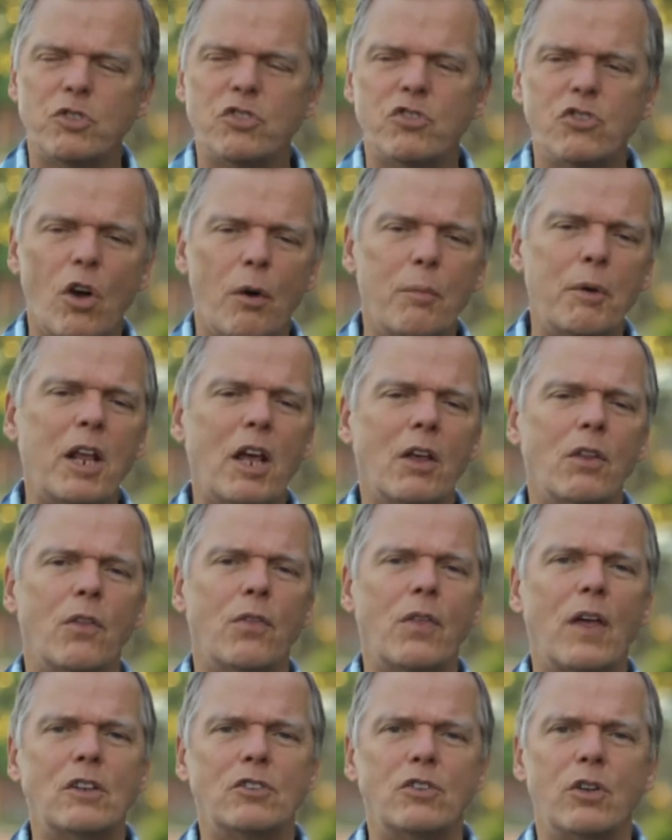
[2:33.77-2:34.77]
so many other
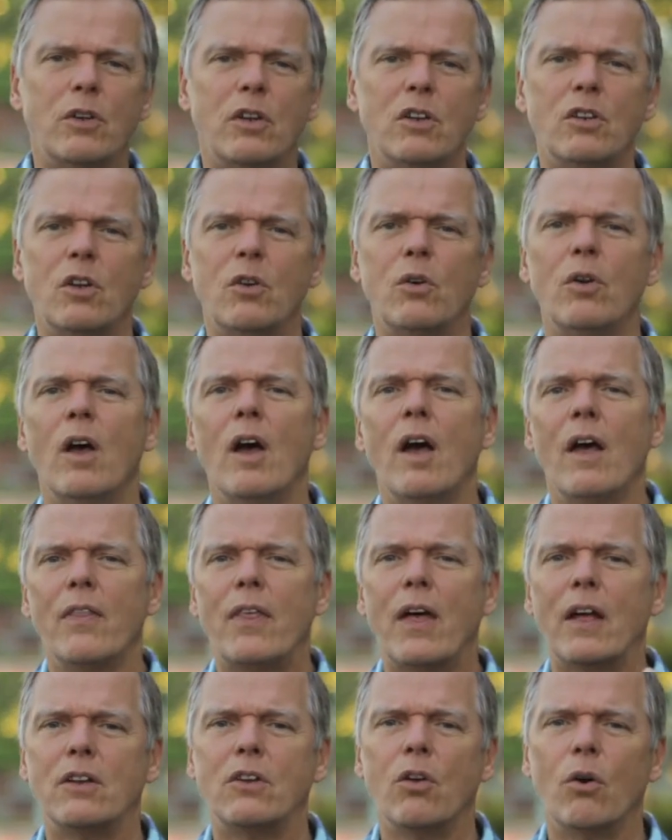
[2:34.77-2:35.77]
things you can do
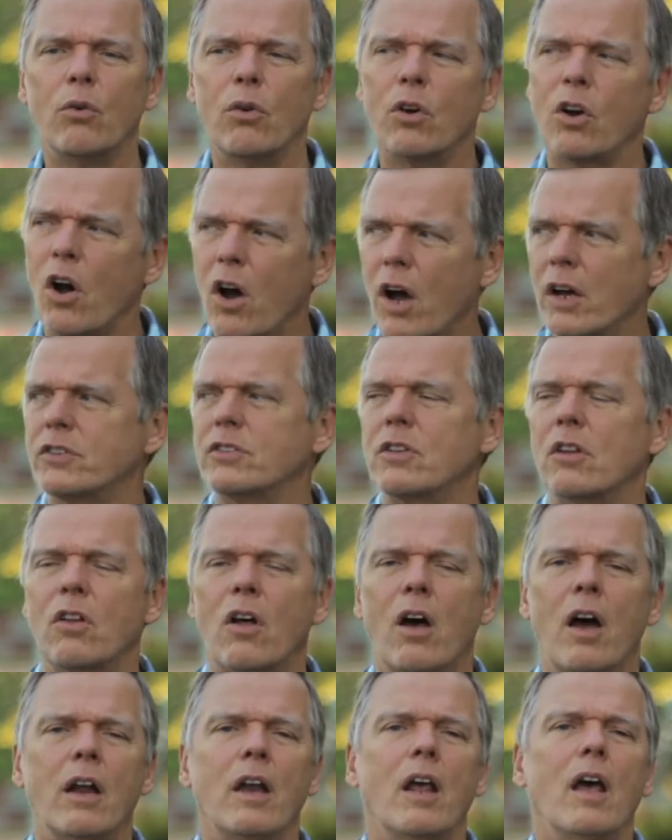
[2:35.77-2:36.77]
that don't cost a
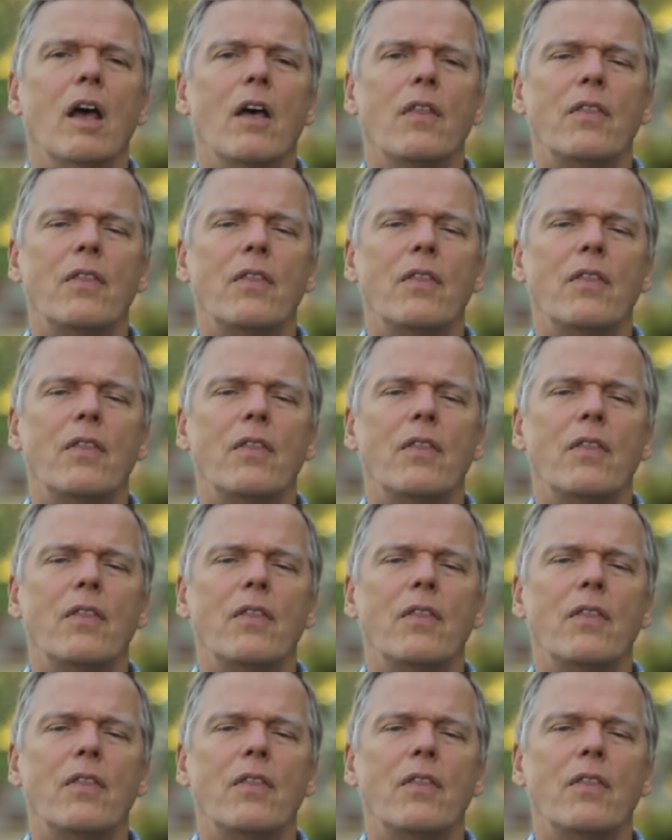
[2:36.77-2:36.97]
lot,